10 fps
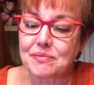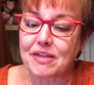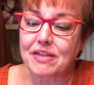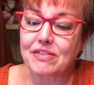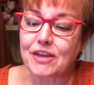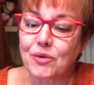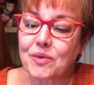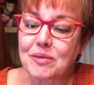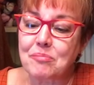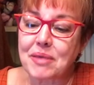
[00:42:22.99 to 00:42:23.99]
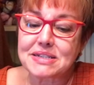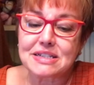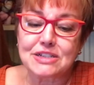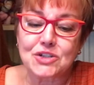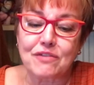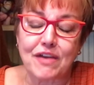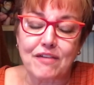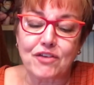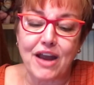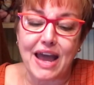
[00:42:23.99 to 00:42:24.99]
I think that you were the best teacher I've
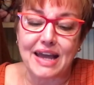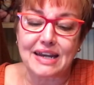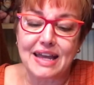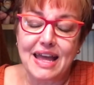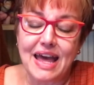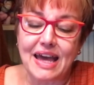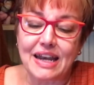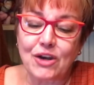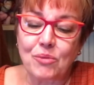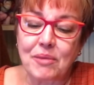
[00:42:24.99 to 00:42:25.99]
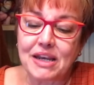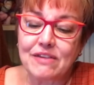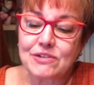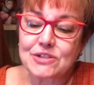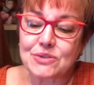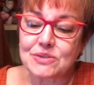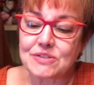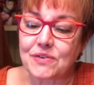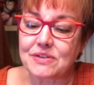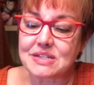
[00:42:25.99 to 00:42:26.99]
ever had, and I know many of your students
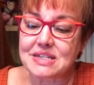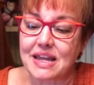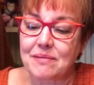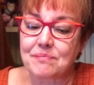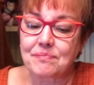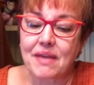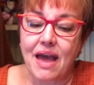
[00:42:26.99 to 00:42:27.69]
feel the same.